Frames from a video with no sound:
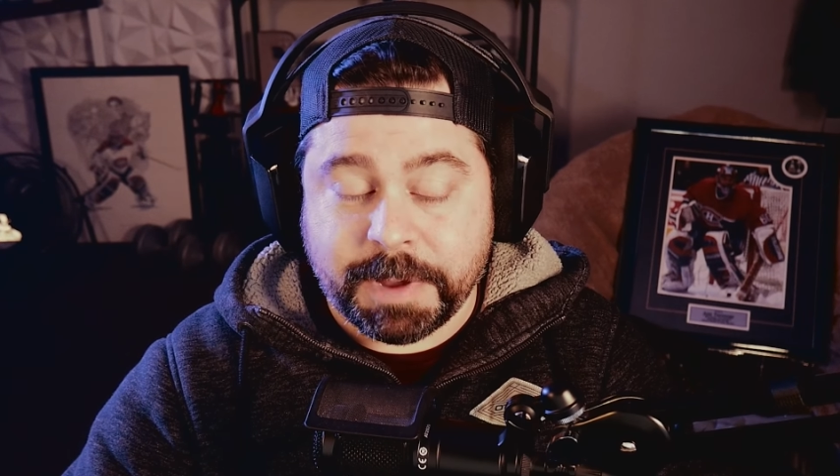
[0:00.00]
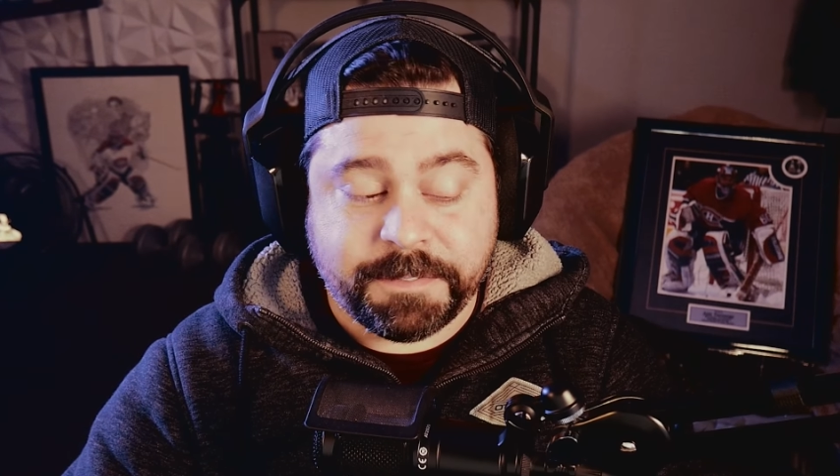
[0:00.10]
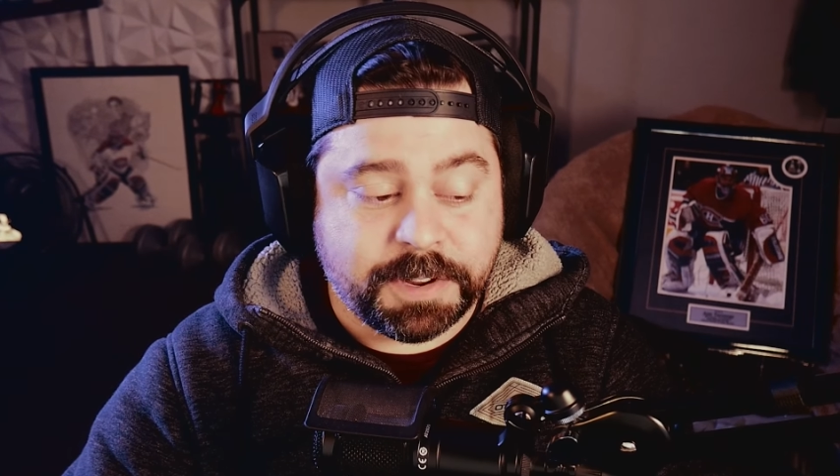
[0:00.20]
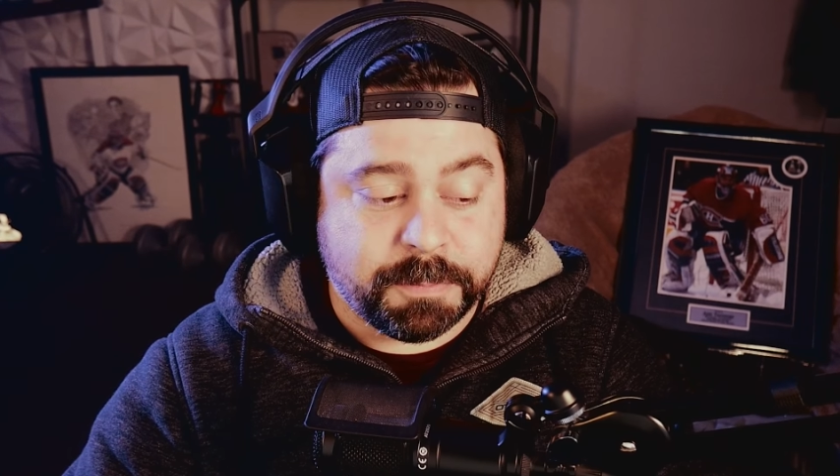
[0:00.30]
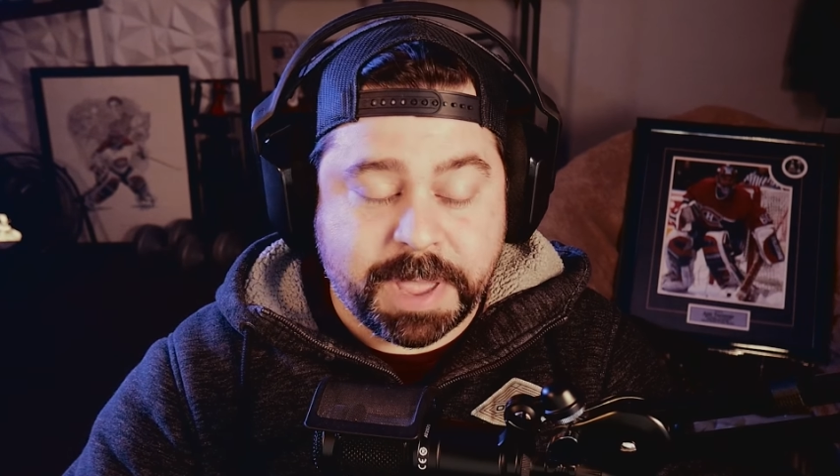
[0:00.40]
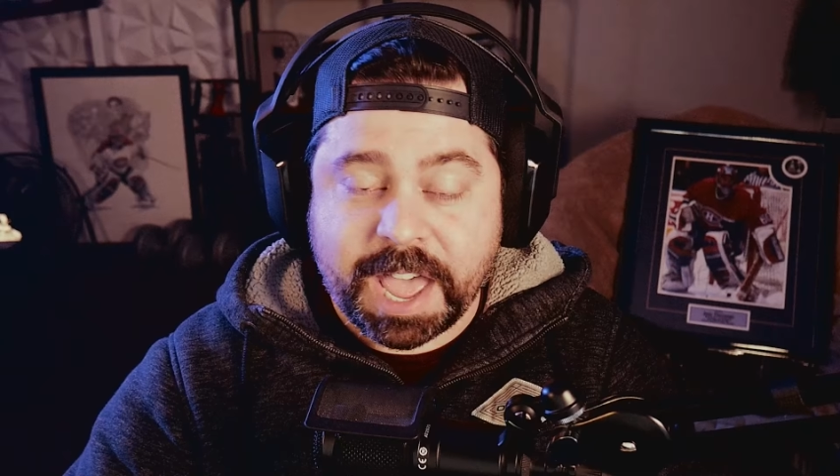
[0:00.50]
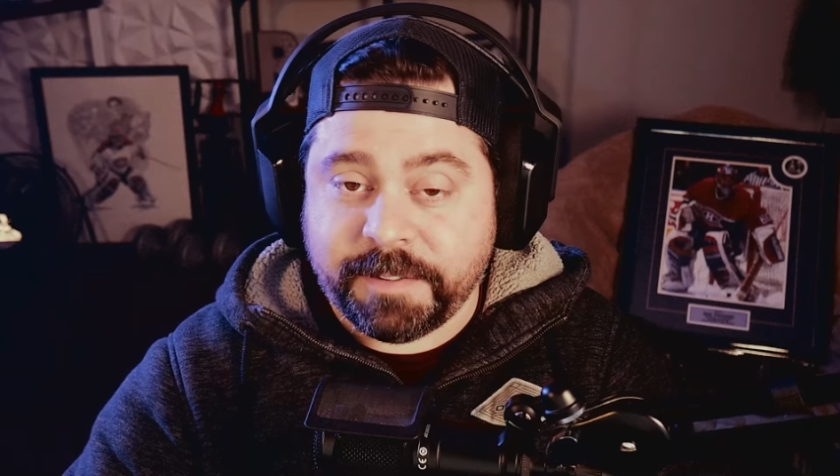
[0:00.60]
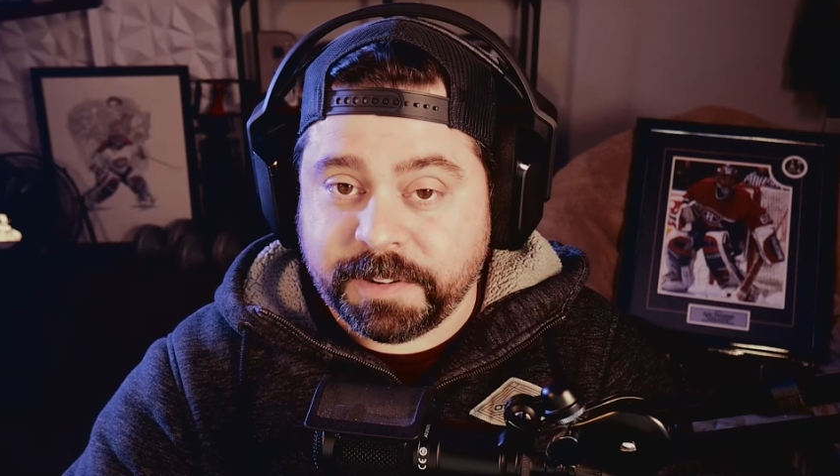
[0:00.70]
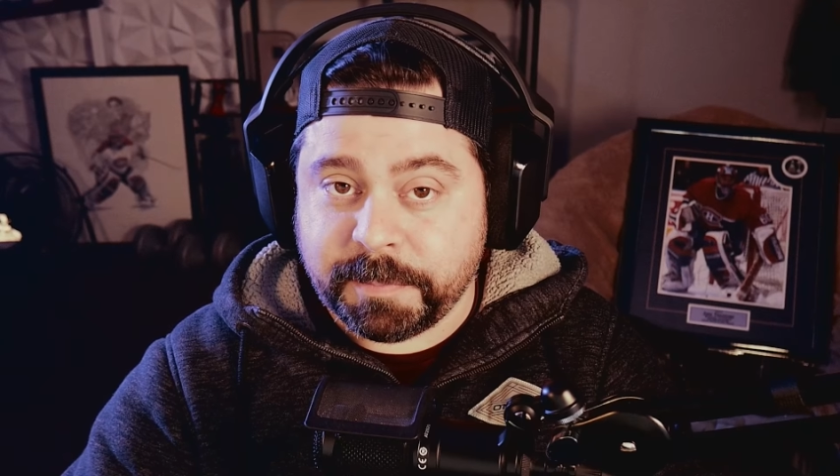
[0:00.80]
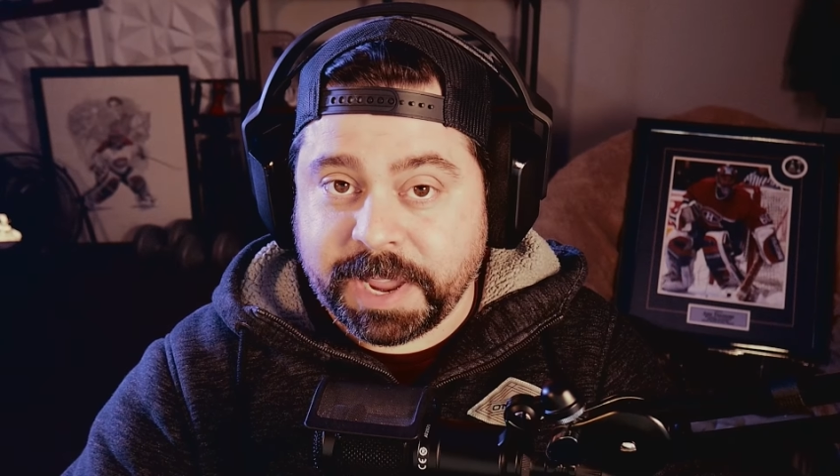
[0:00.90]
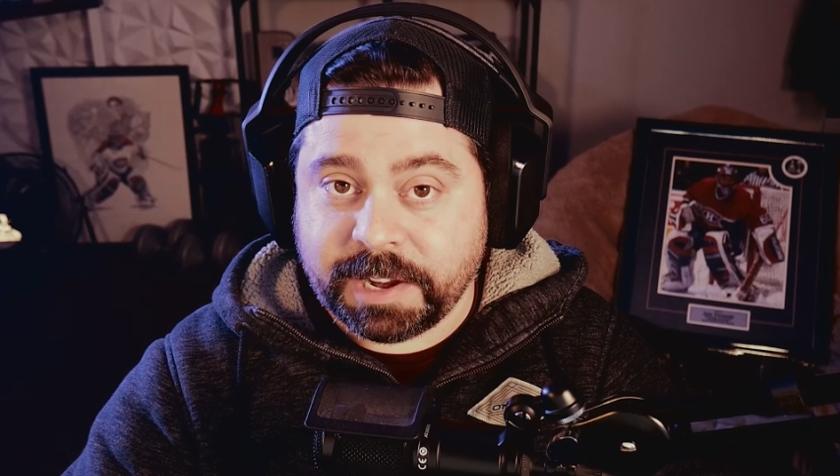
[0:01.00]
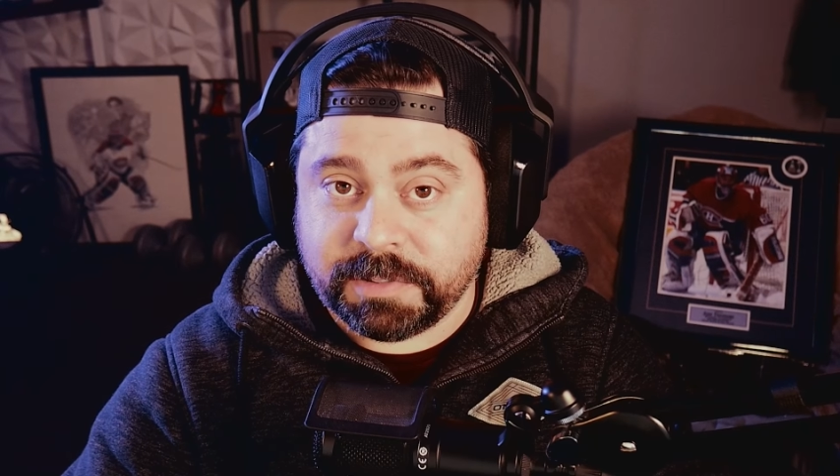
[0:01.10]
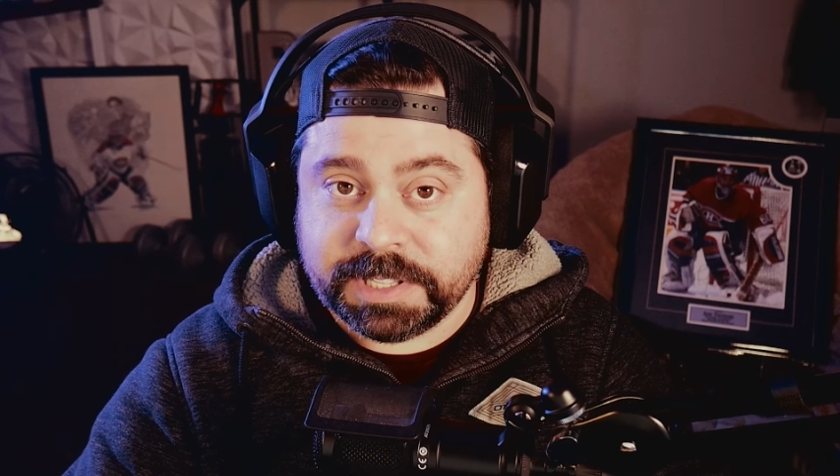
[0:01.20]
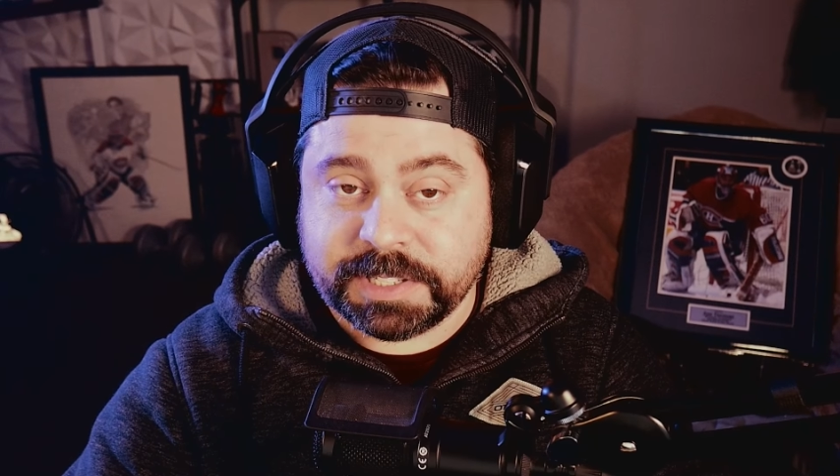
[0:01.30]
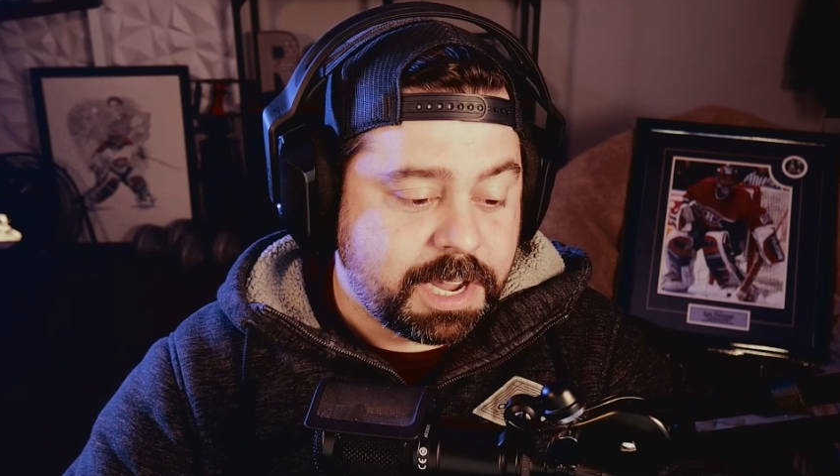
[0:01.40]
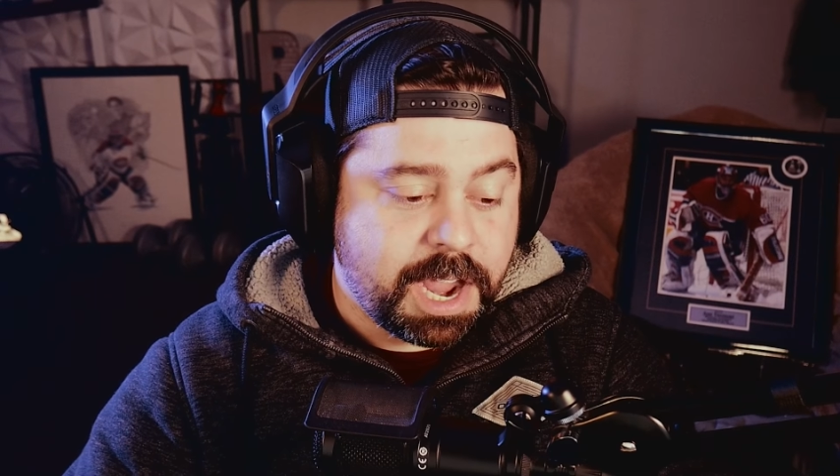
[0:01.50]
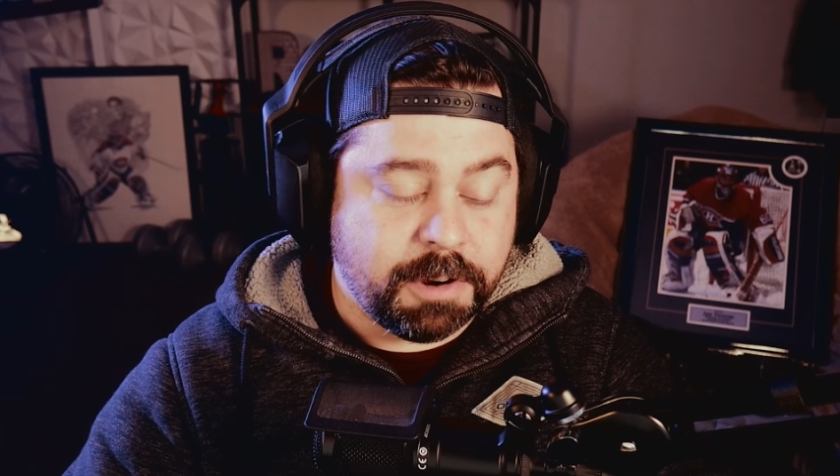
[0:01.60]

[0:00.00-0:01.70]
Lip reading: I feel bad for the Penguins.